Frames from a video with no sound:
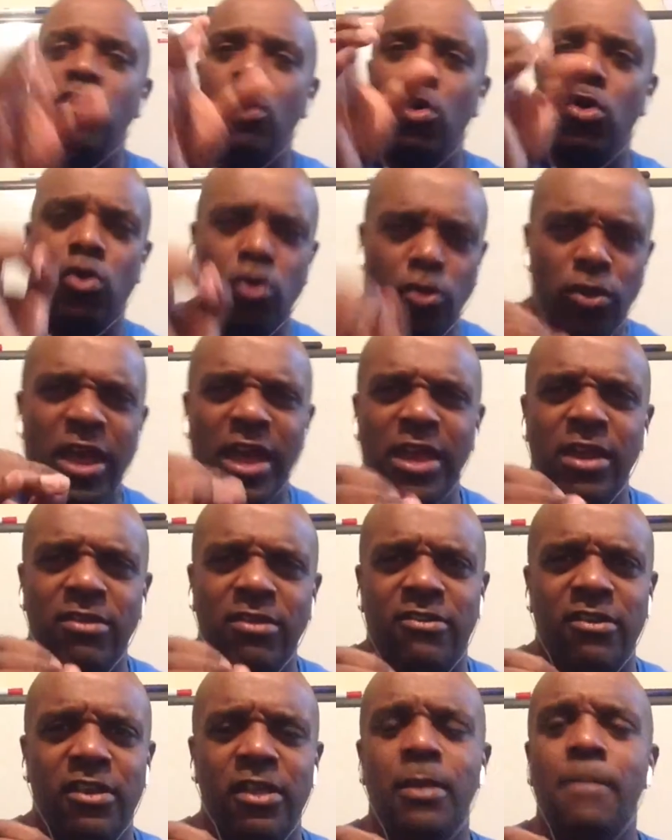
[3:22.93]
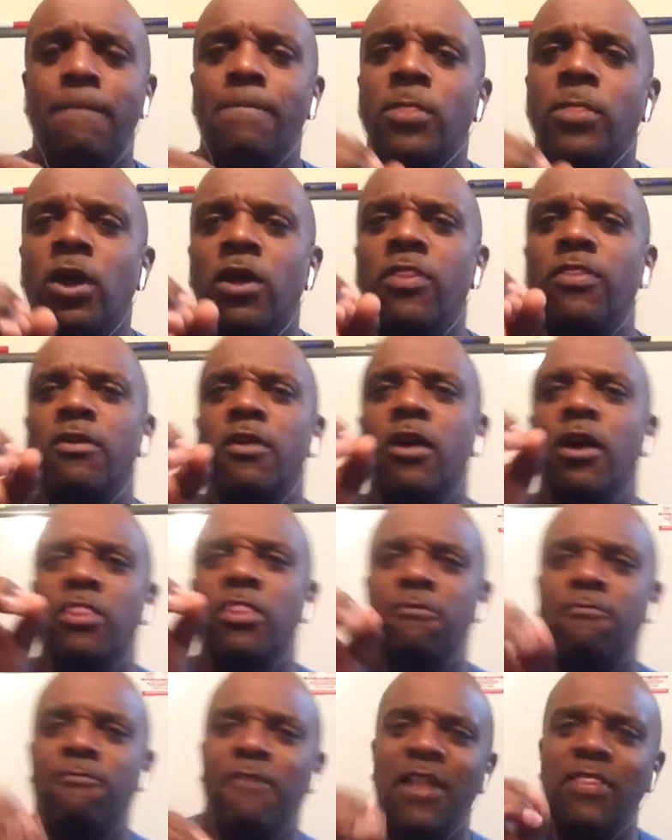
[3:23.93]
your good energy, and the, and
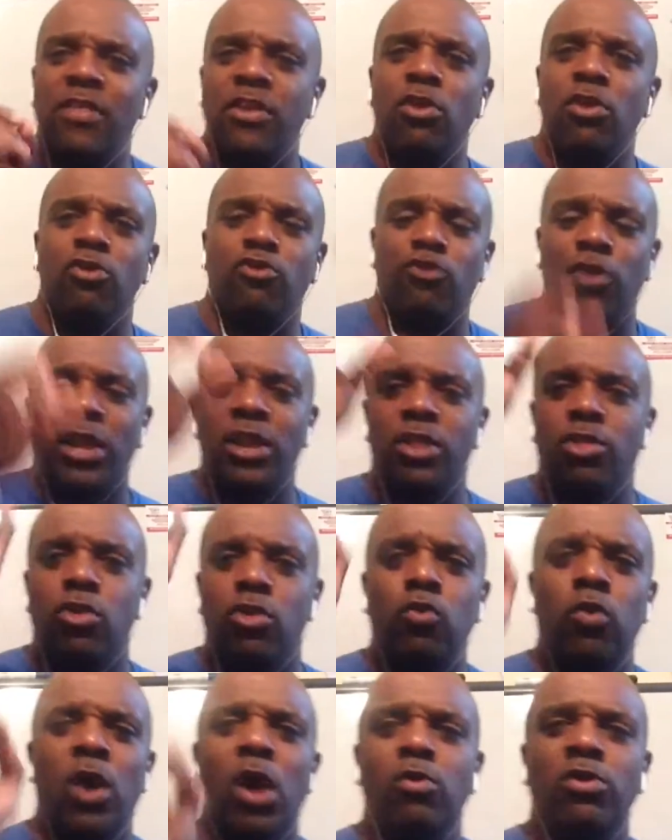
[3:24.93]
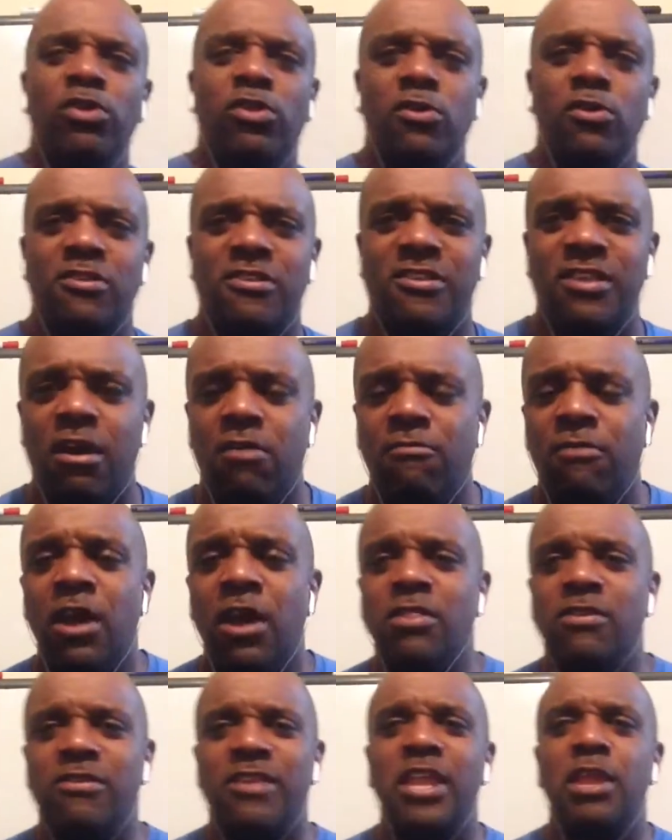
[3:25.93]
the fact that you're trying to do well with
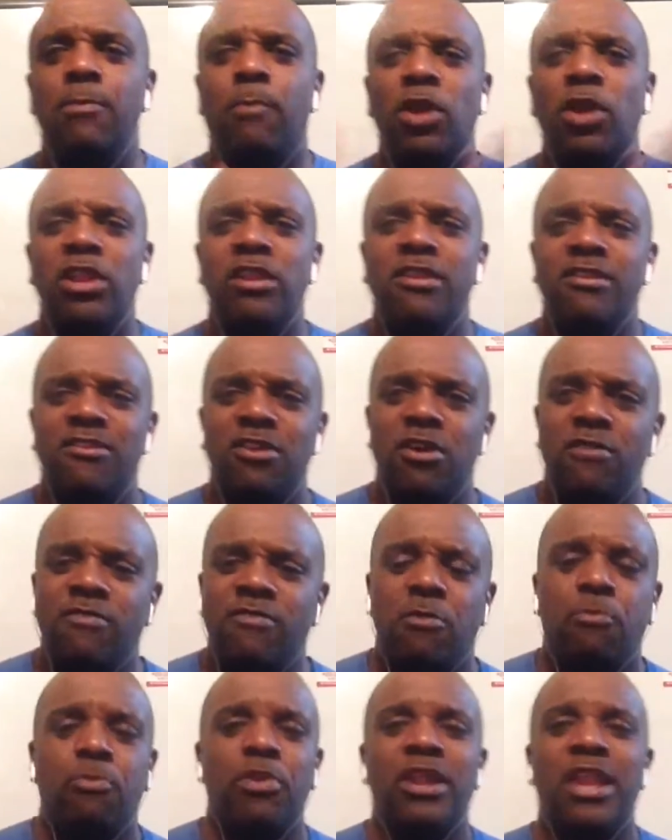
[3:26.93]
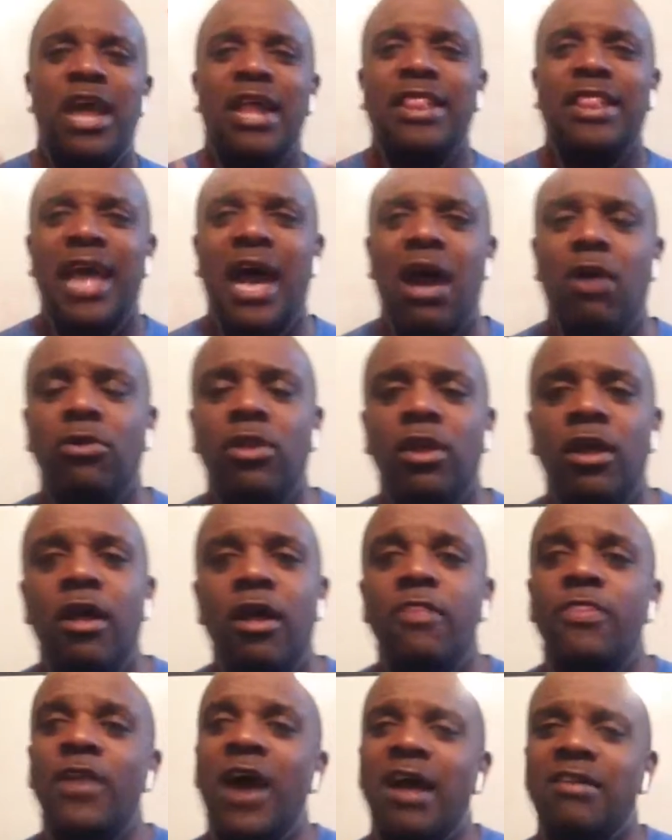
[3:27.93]
yourself? Does anybody deserve to bring that down?
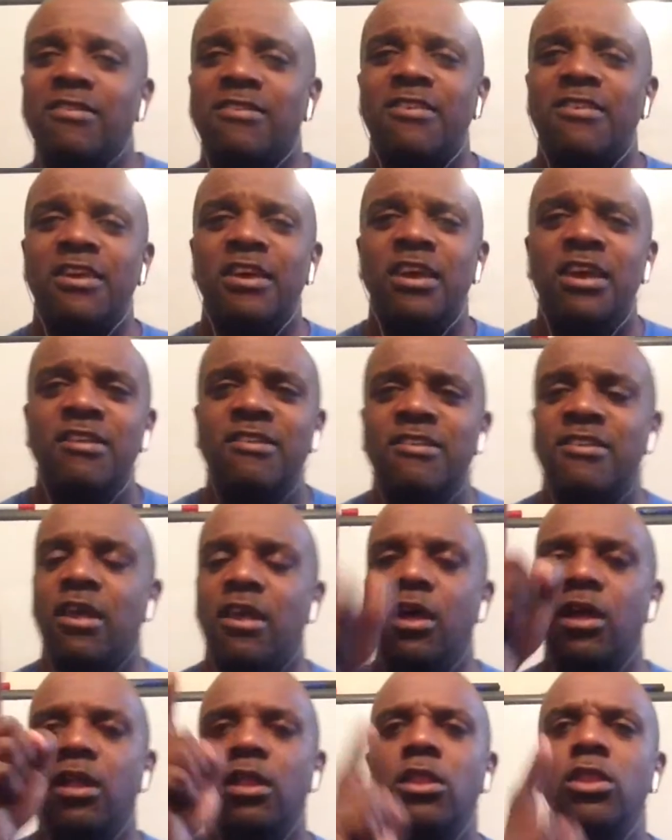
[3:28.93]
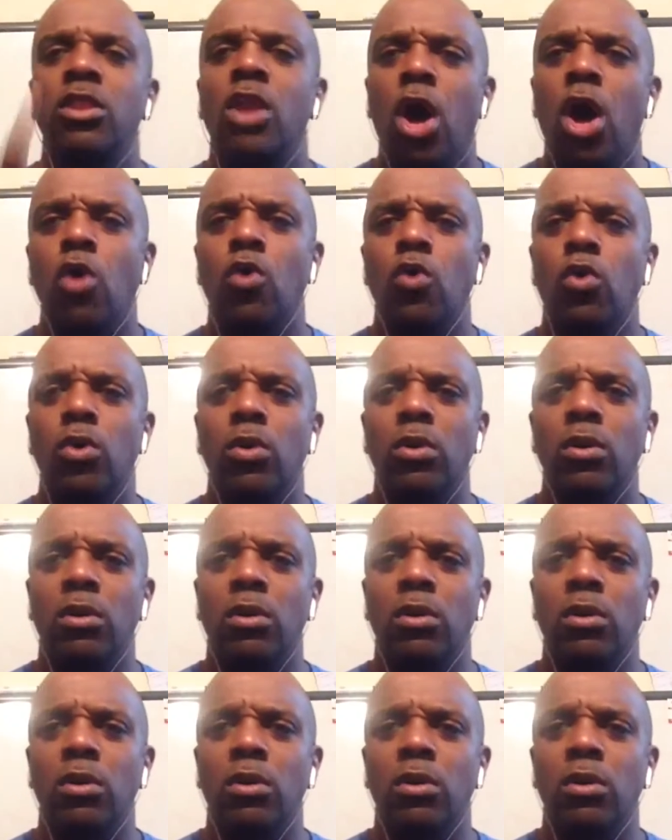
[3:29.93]
The answer is no.